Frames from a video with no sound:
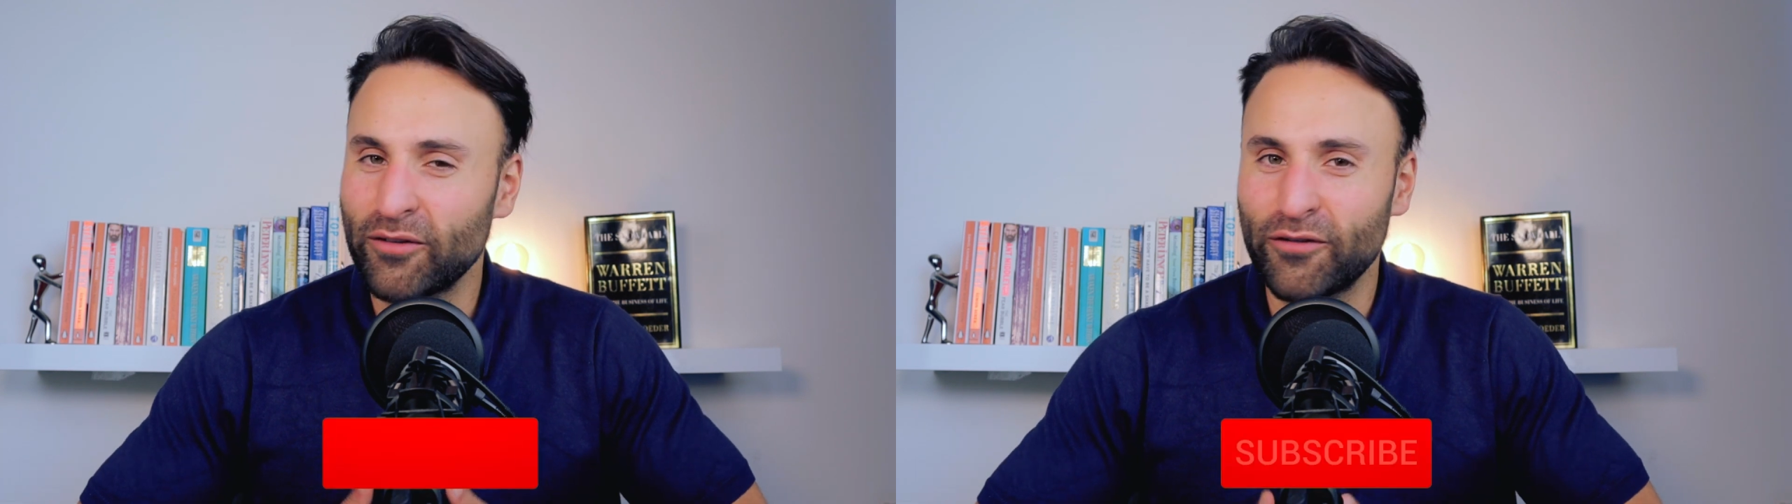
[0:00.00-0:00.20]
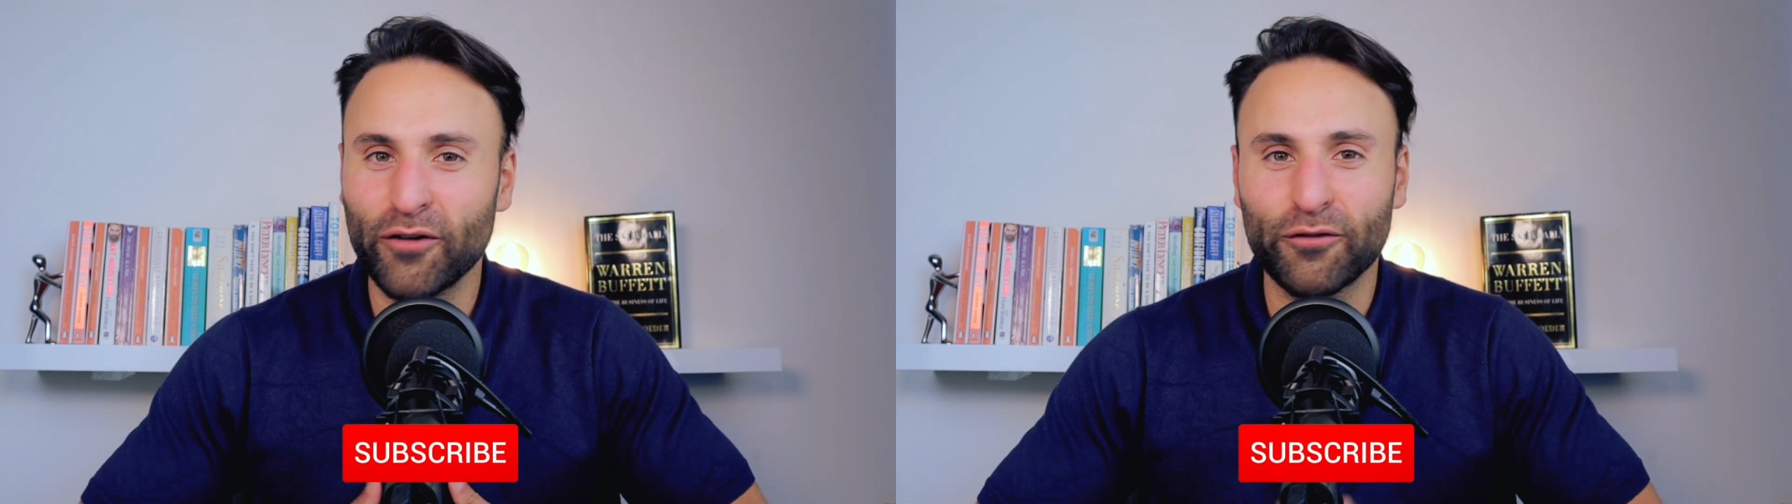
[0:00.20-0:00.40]

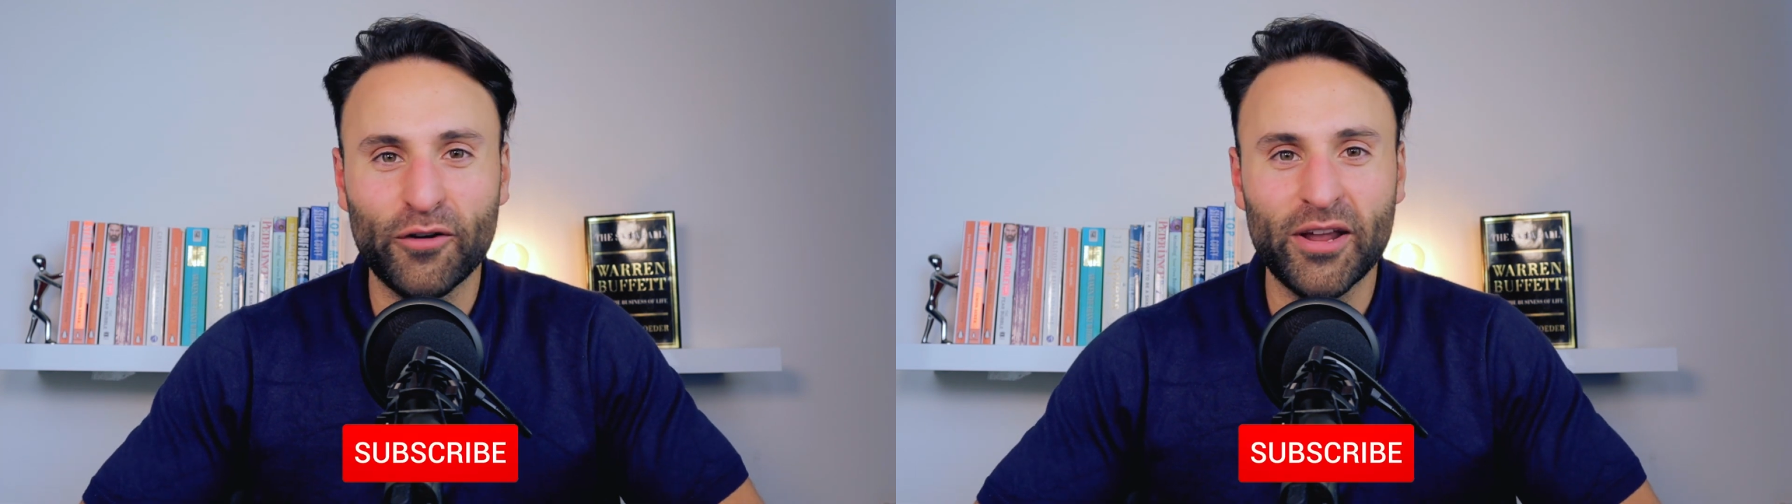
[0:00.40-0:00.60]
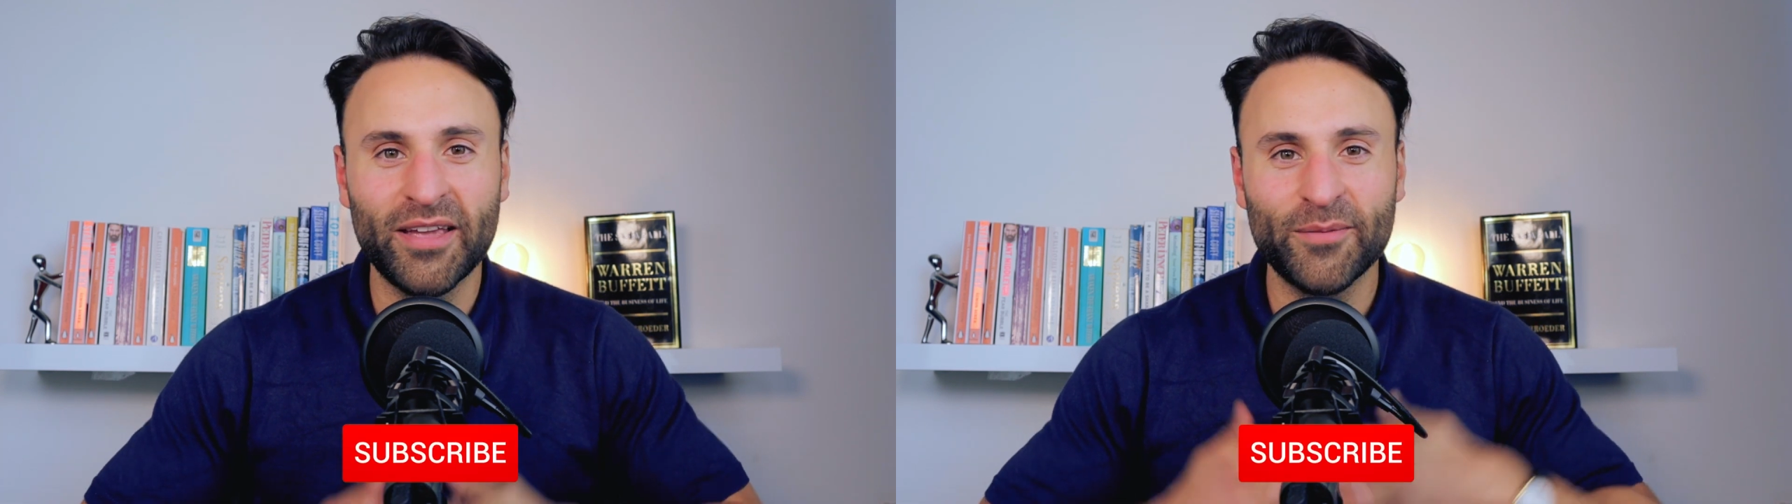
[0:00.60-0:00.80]
feel
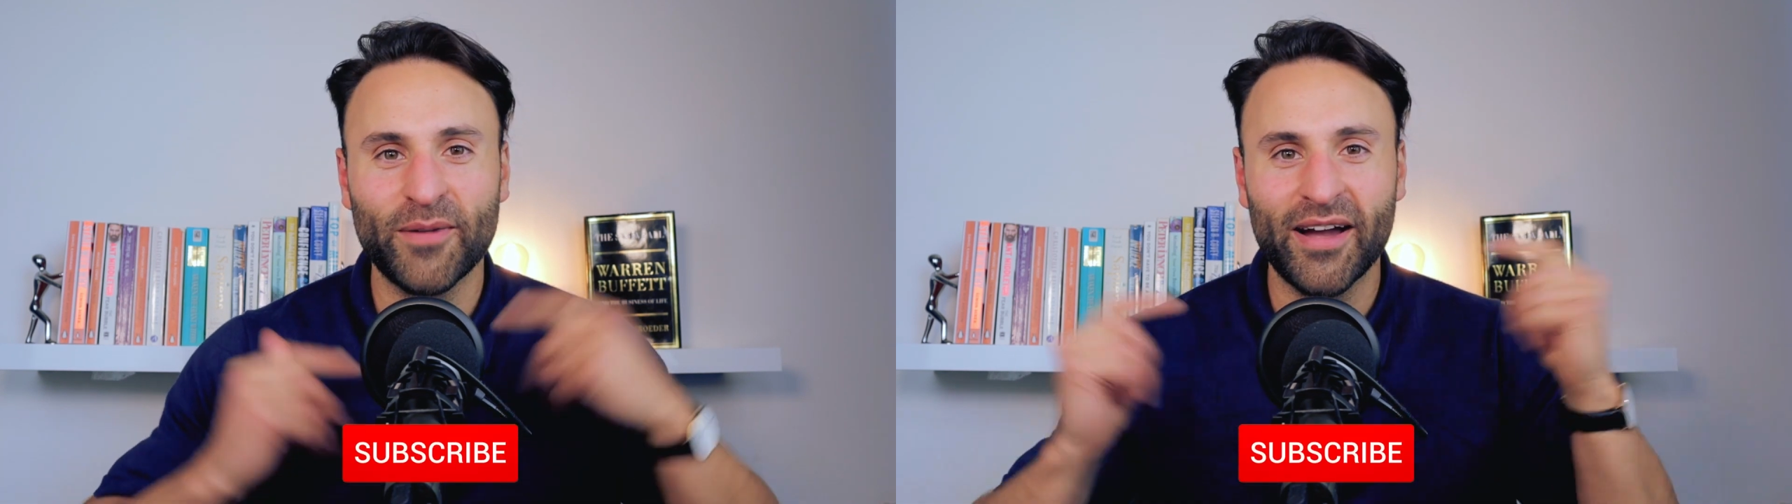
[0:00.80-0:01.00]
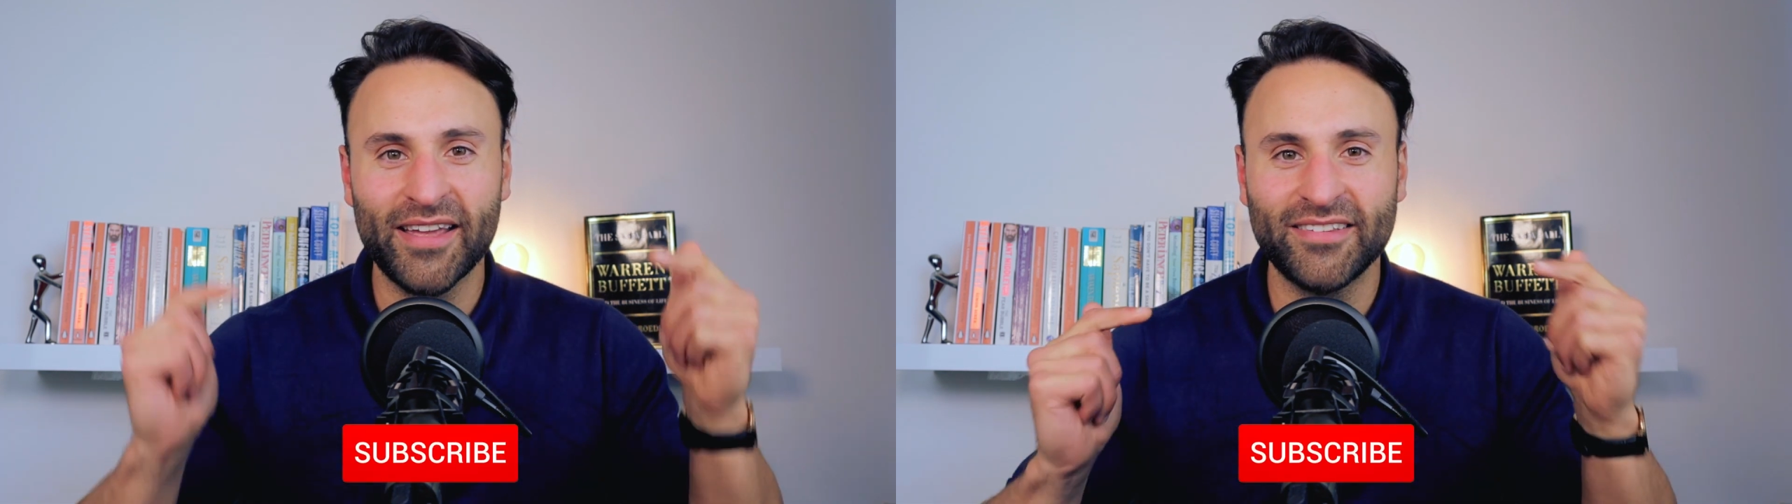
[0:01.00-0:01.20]
free
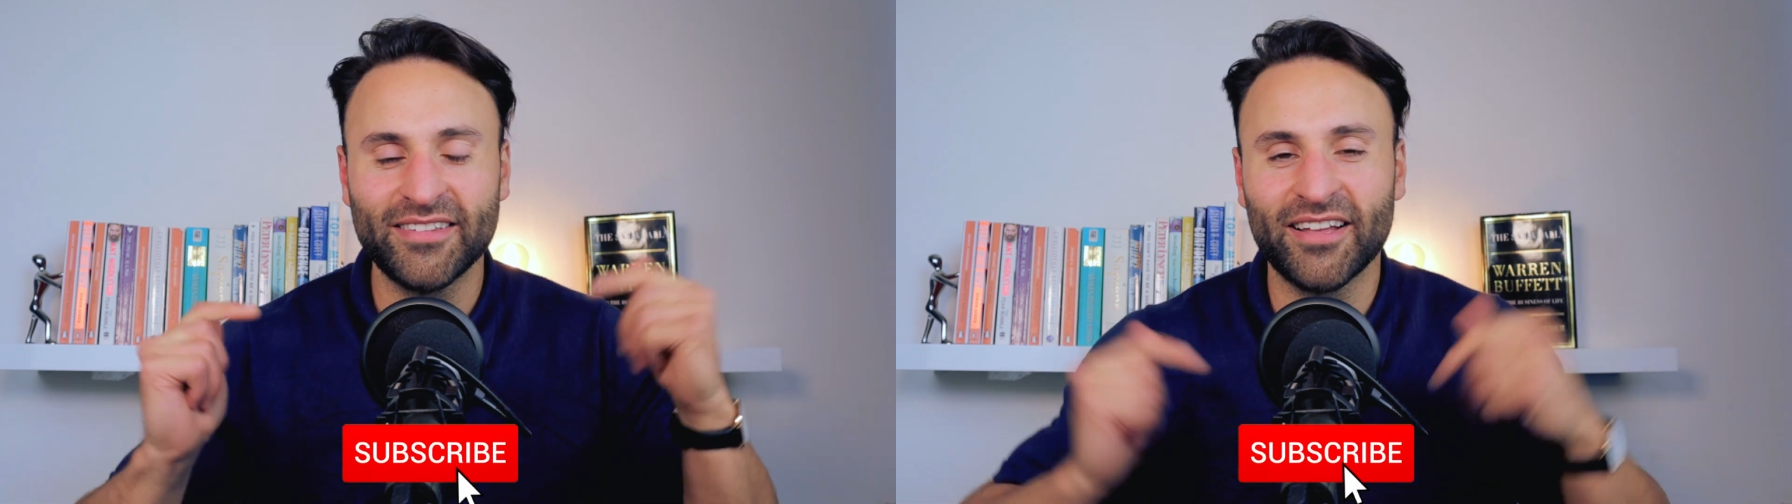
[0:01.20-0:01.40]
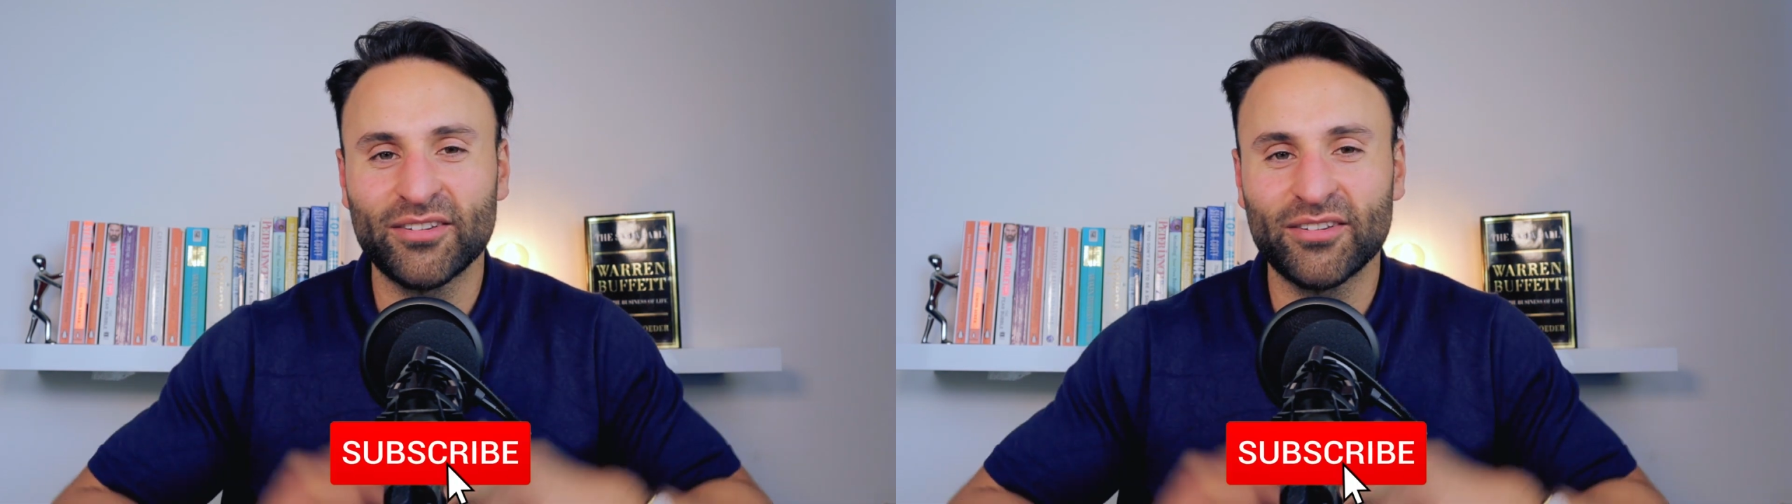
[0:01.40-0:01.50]
by hitting